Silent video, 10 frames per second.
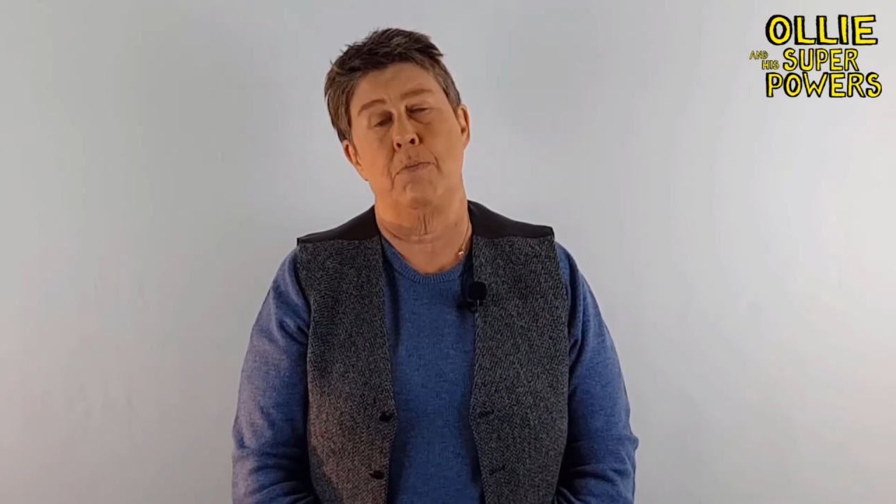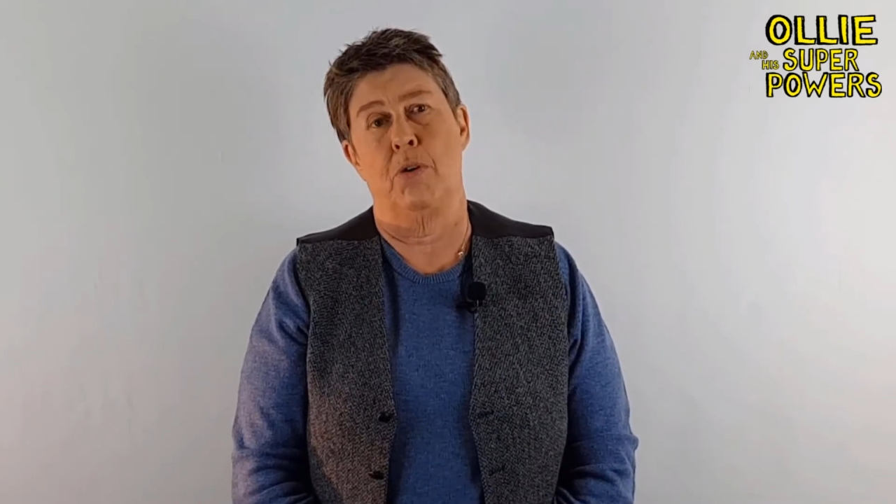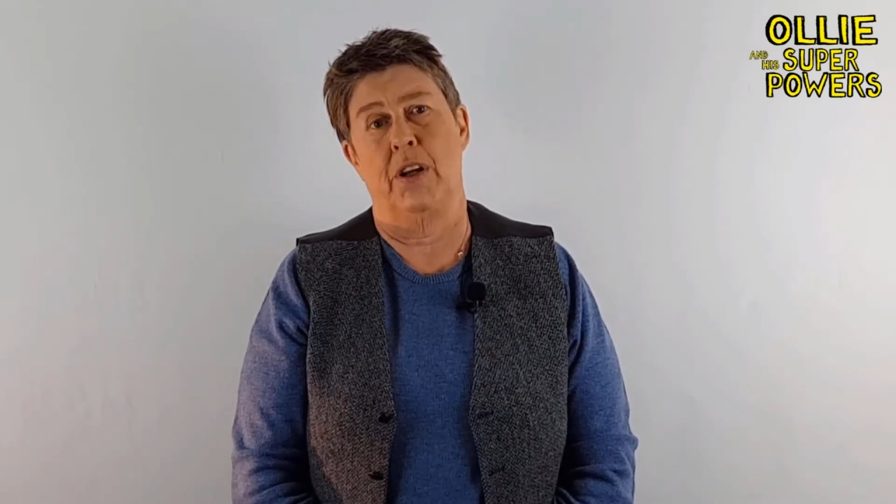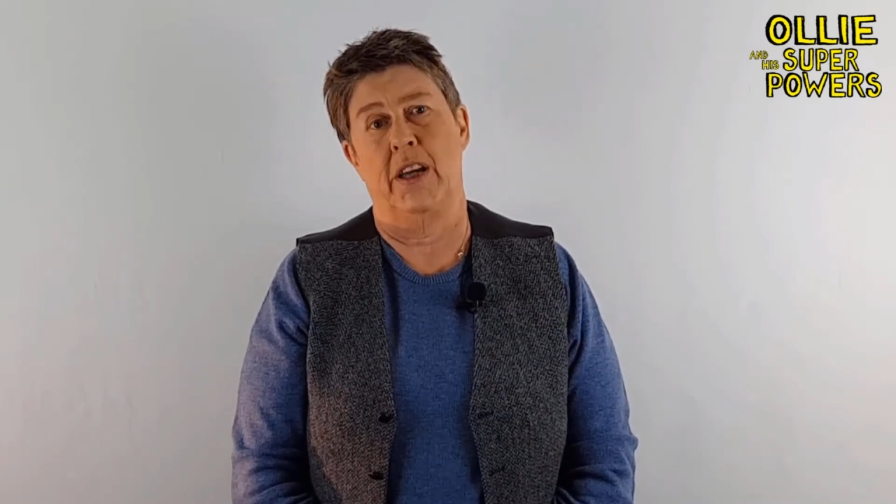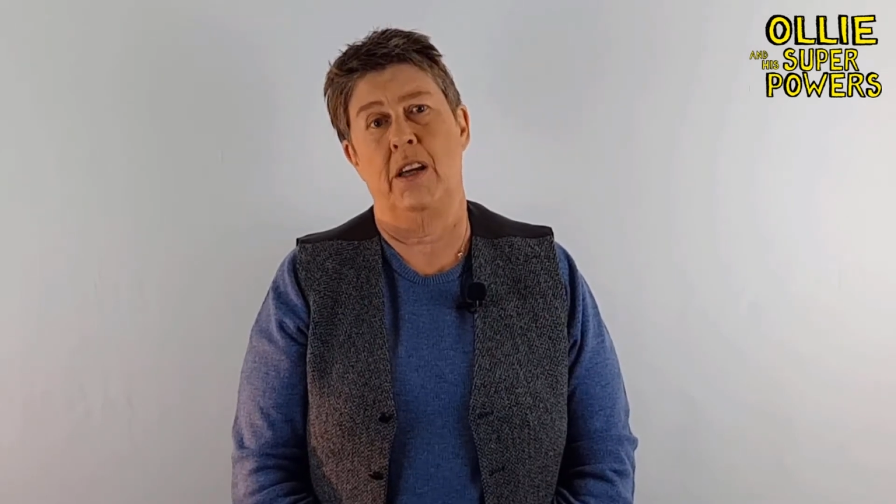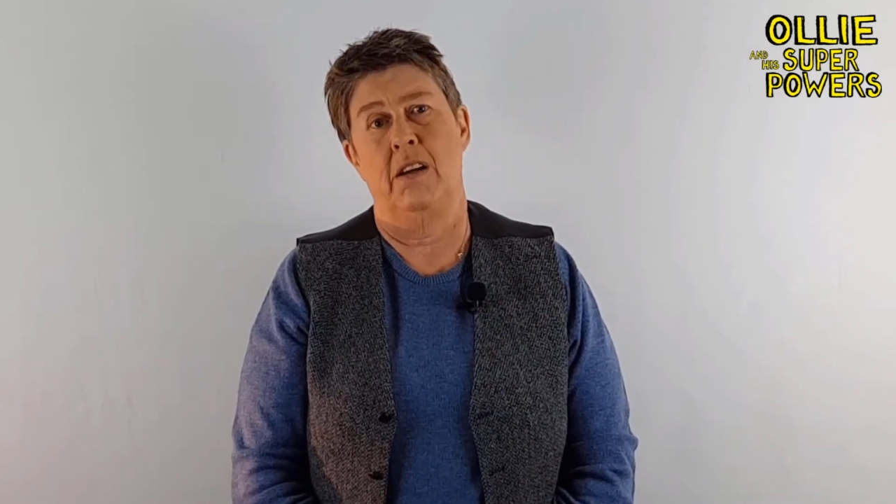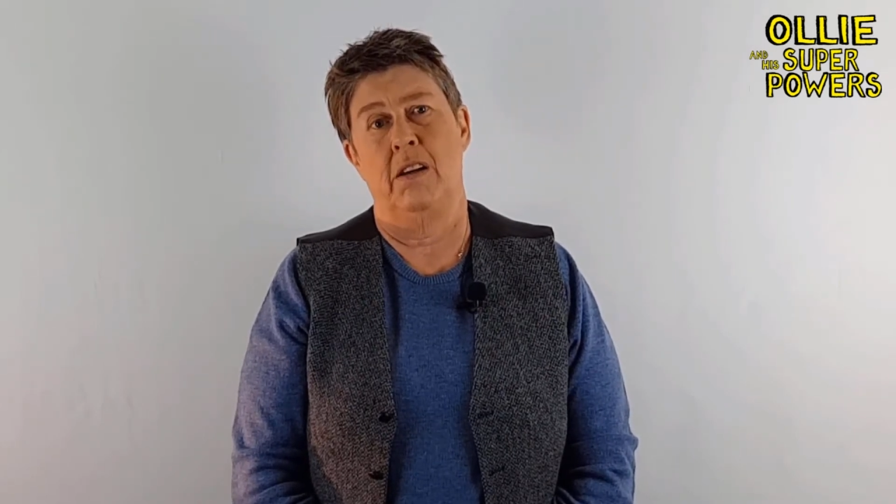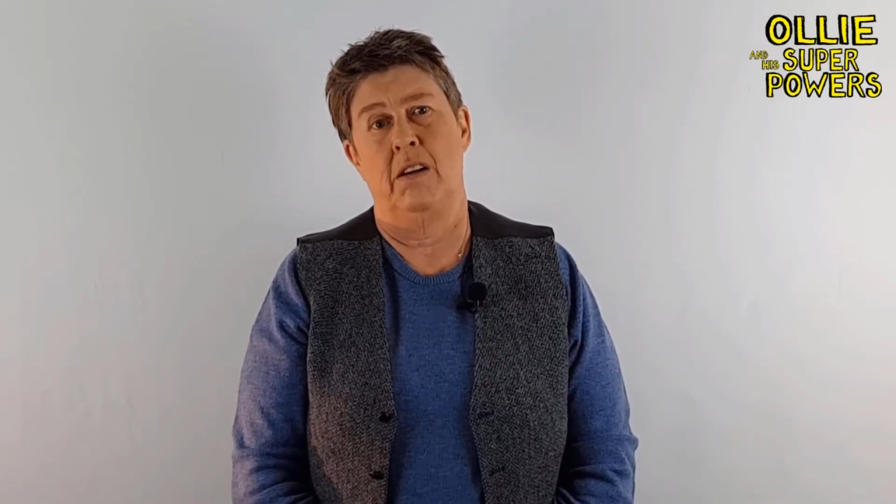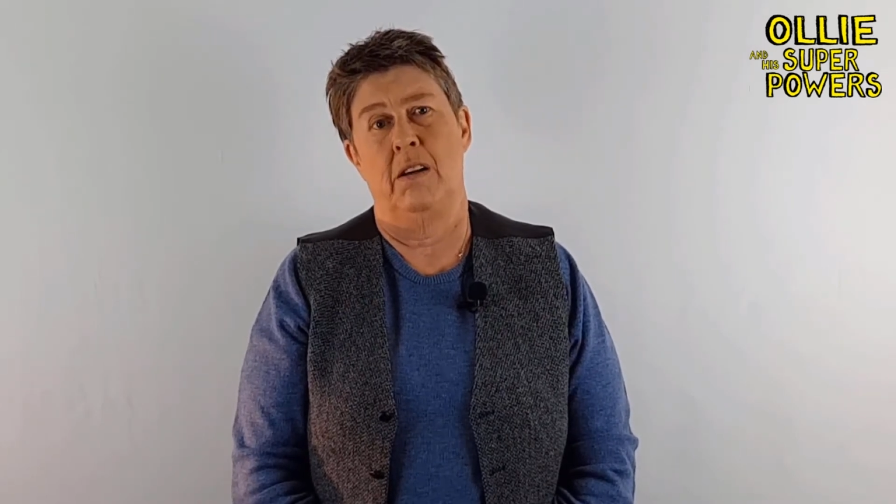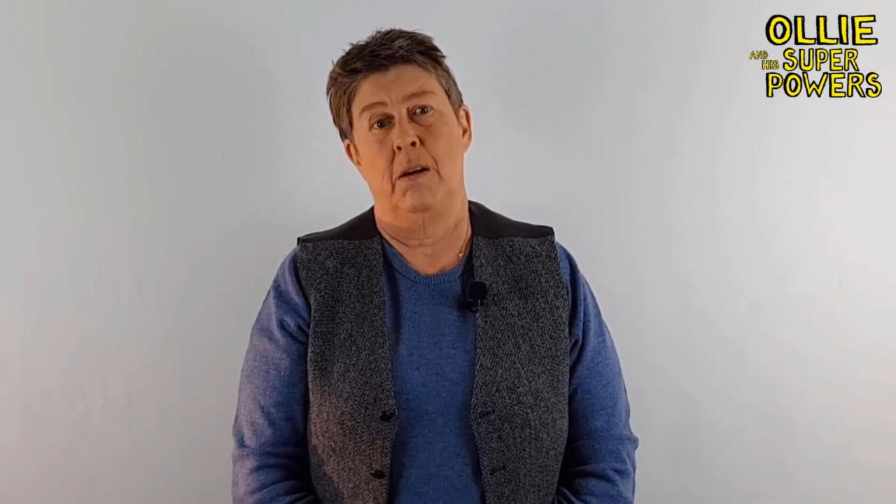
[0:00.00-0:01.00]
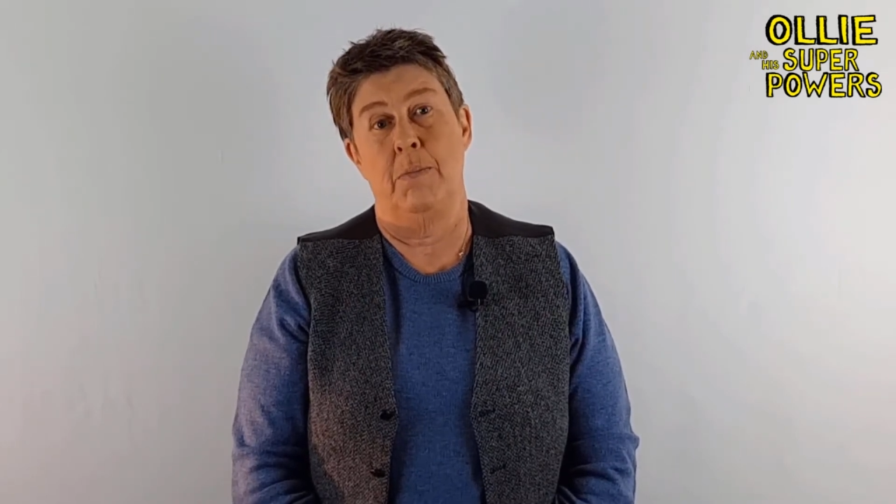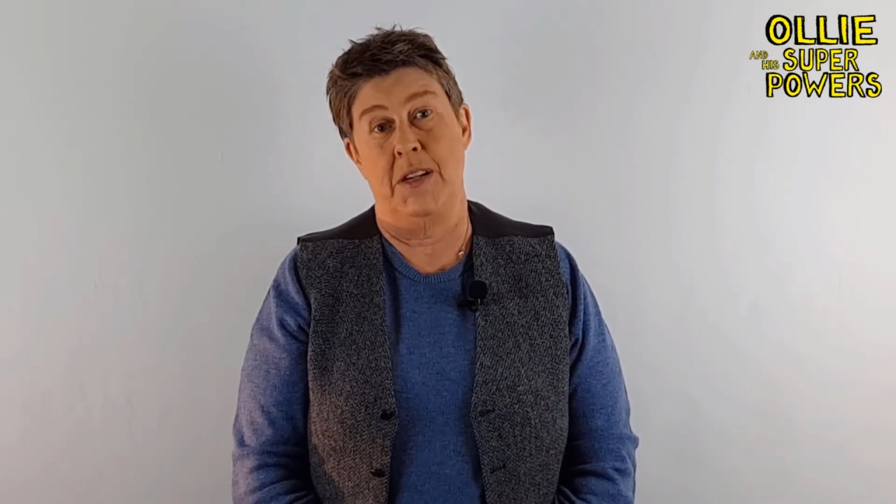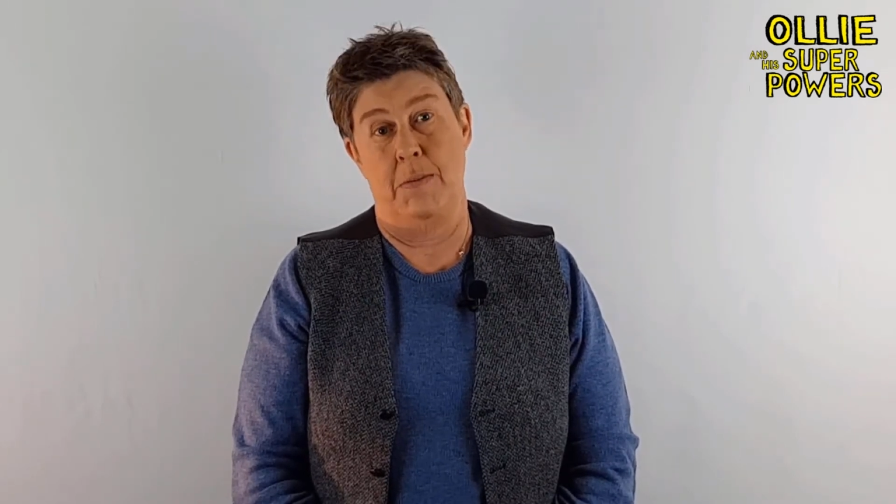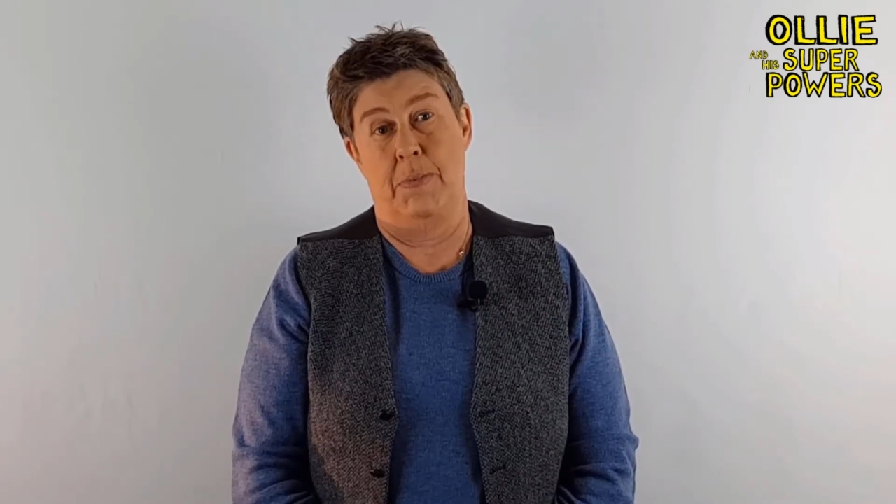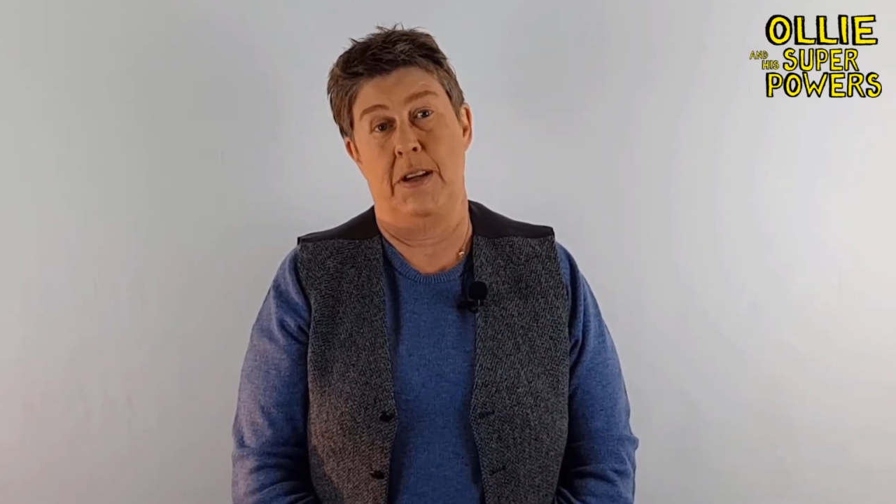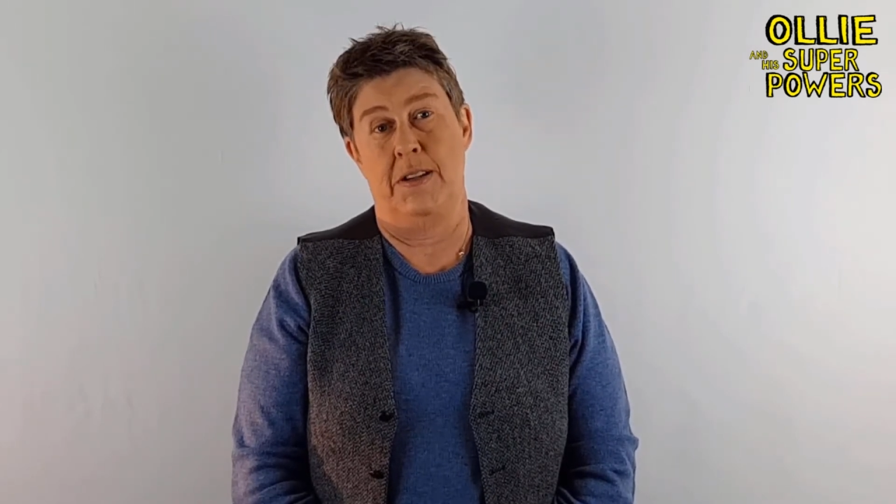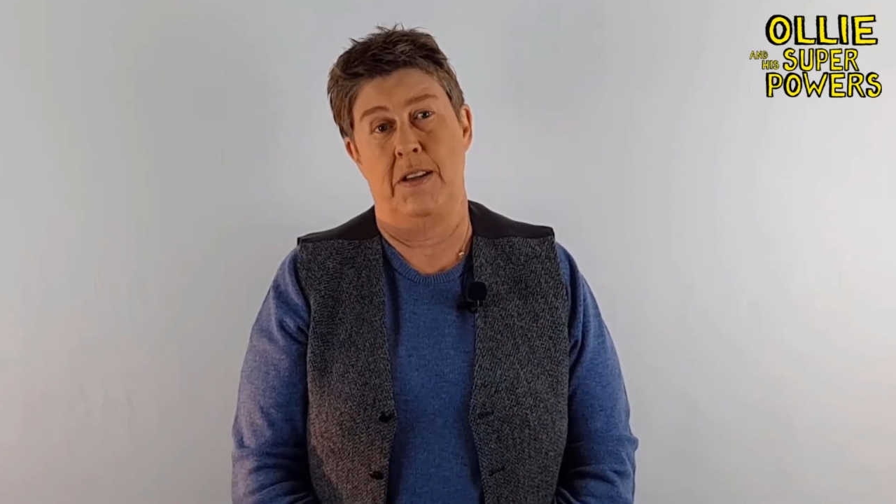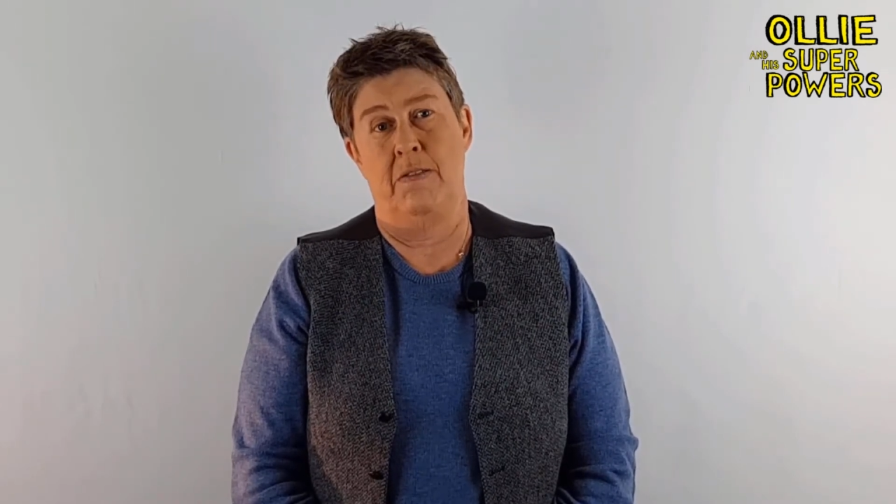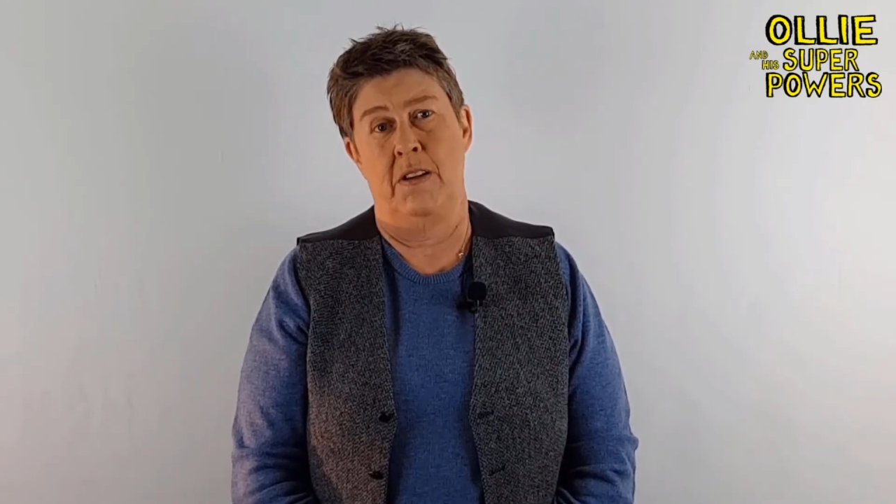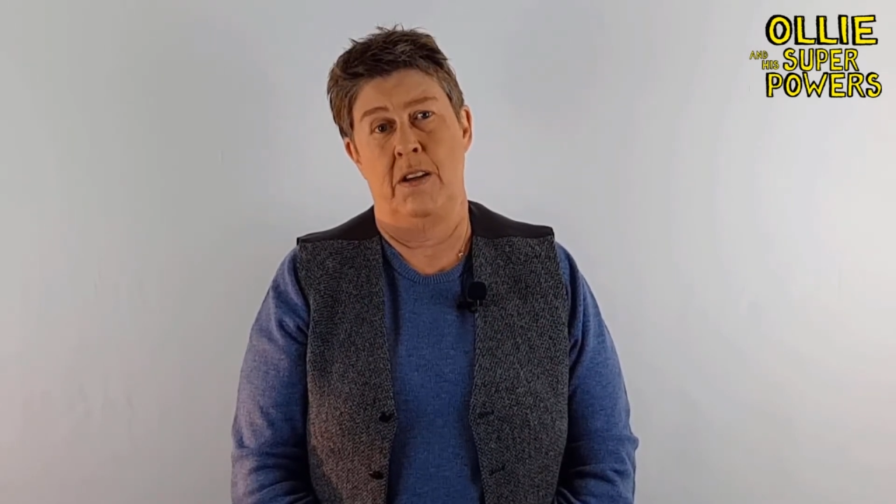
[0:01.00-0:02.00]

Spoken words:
bullying and manipulative,